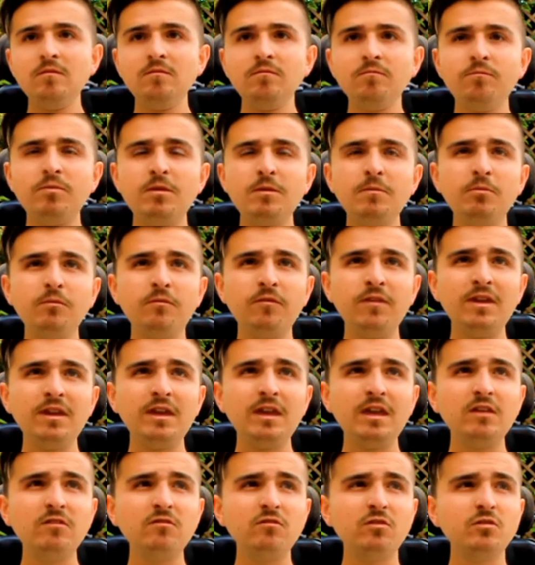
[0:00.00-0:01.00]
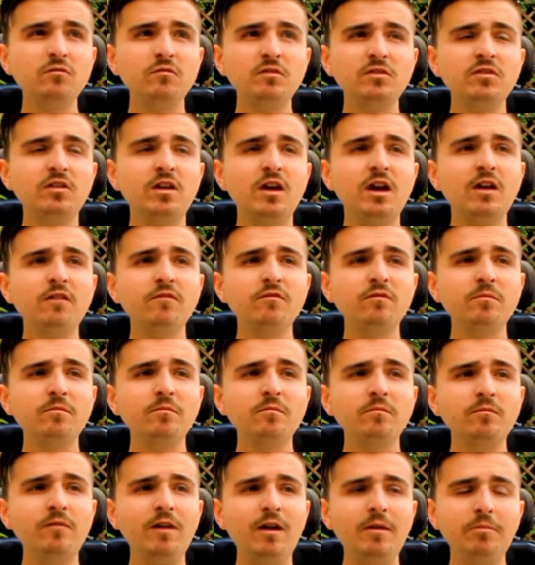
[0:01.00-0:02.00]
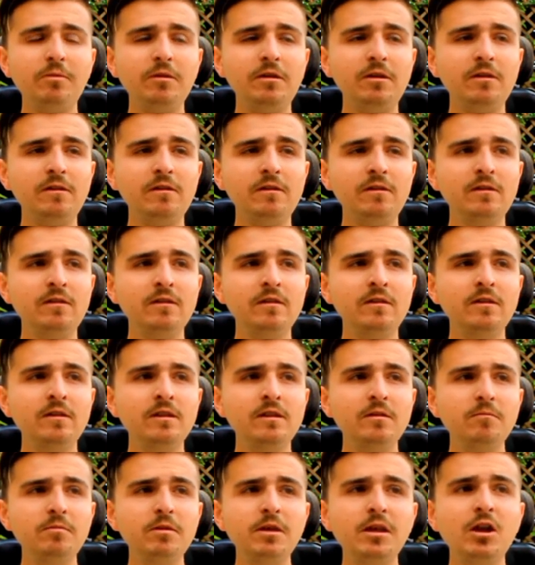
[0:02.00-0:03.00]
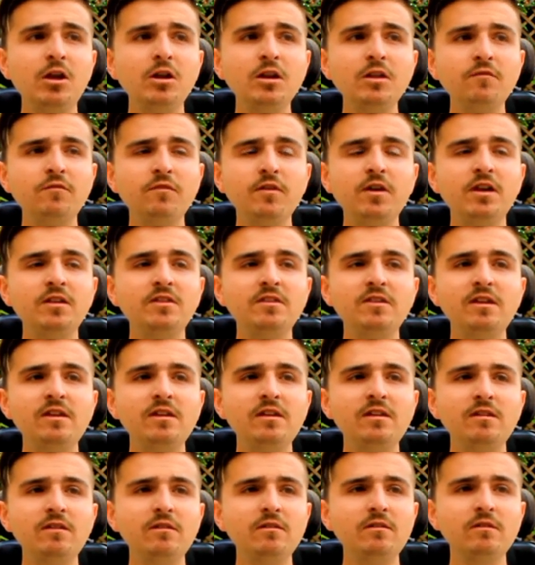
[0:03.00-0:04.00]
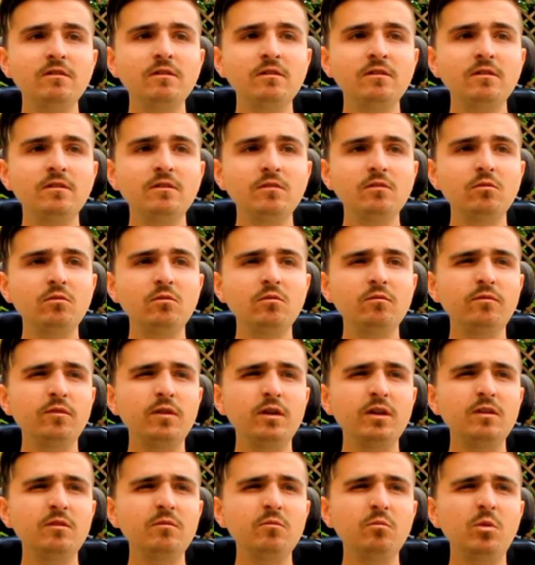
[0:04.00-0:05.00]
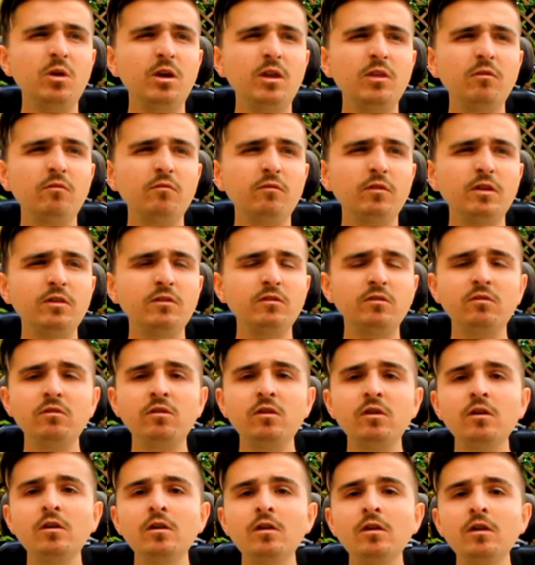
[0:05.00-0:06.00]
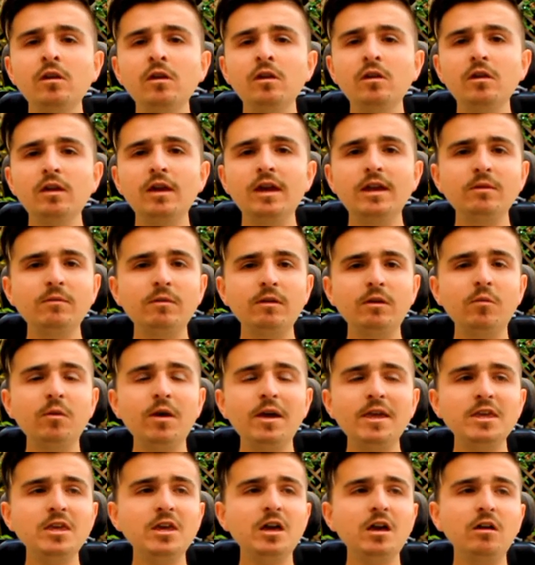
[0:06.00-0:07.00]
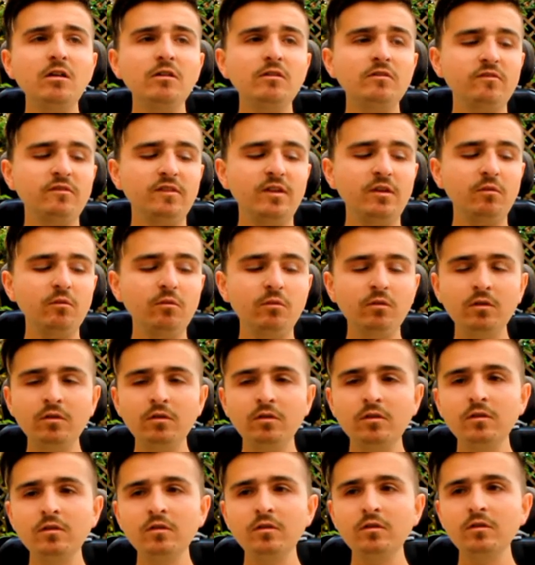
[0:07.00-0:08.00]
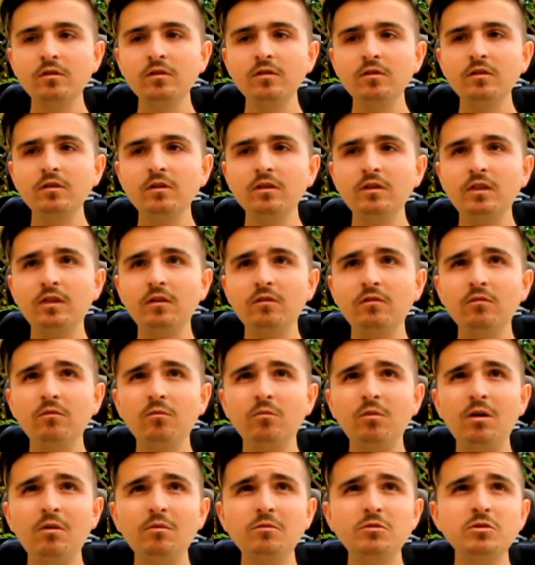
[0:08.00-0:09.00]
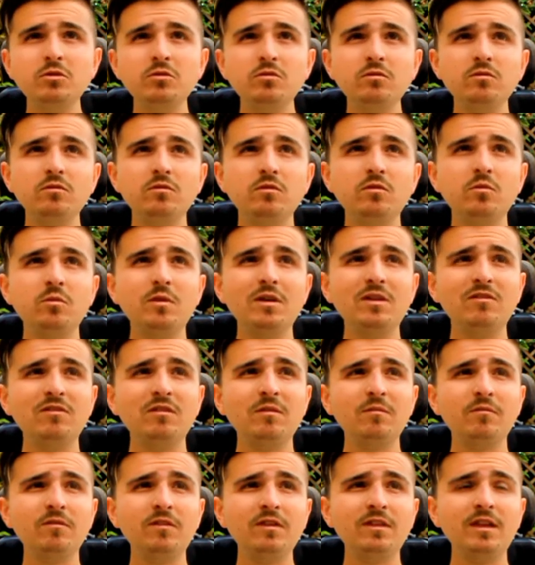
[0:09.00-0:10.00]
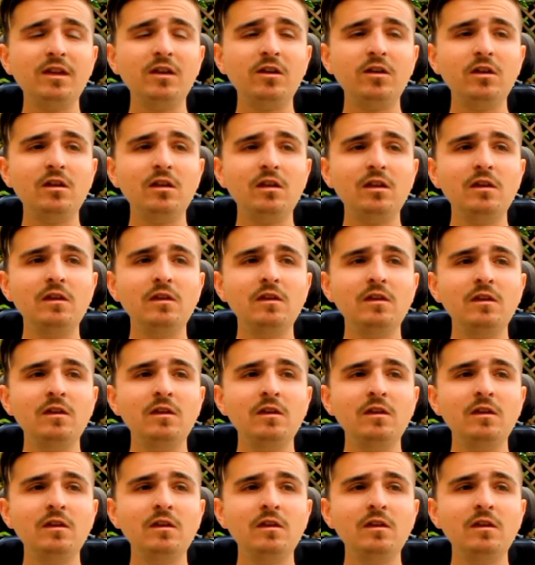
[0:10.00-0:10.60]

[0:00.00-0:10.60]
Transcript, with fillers: people thinking he's going to retire from rapping, being only 30 or 31 or 32. Anyway, quite young still. No, why would you quit something that early?